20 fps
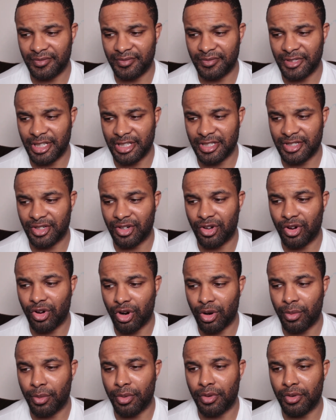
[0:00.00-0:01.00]
That's the
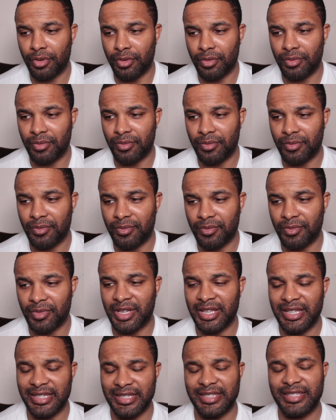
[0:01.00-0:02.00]
horrible,
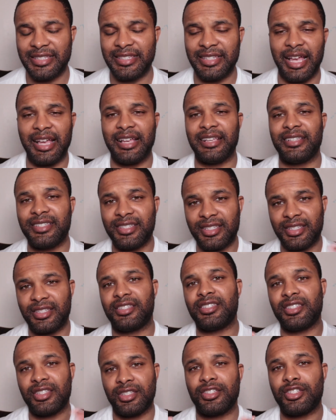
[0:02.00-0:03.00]

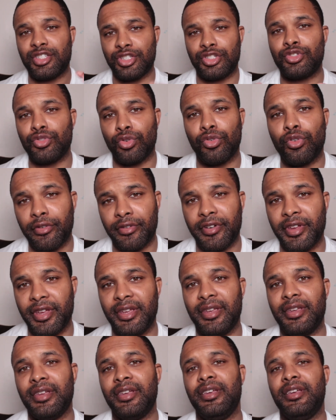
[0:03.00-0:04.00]
concise
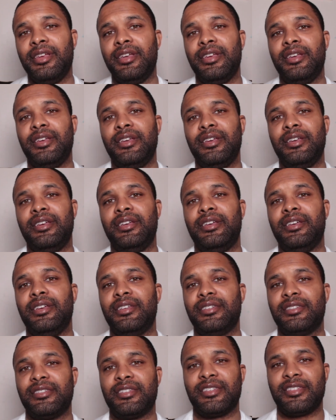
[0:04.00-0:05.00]
story.
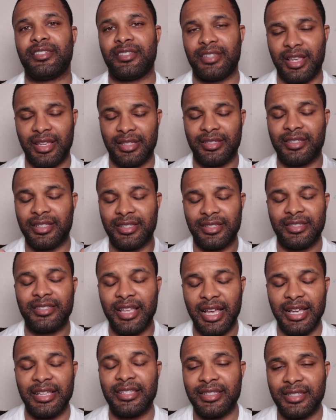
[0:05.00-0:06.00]
It's just as
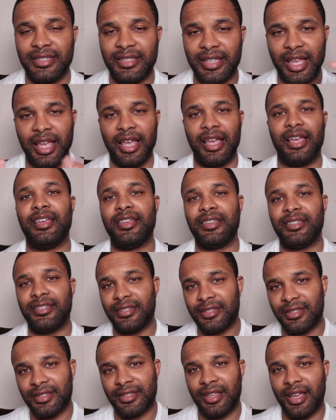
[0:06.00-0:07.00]
concise
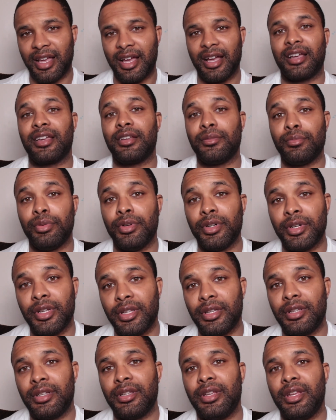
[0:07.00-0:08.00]
as I can put
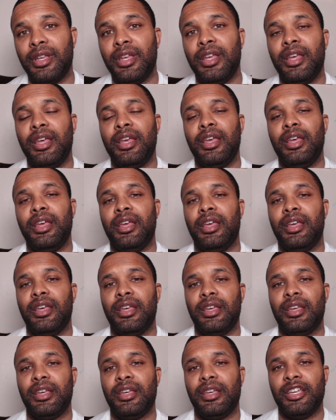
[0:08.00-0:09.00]
it.
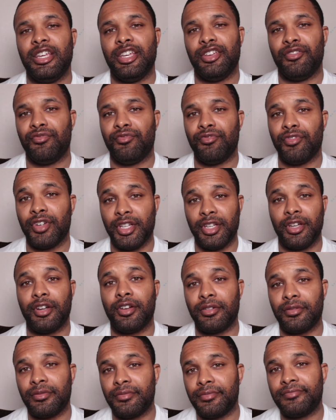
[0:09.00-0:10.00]
It really
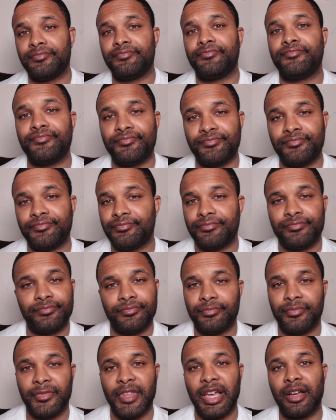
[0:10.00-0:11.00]
hurt.
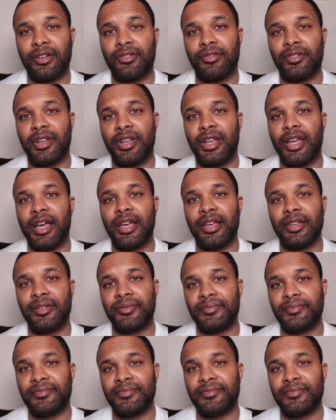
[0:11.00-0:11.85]
Not gonna lie.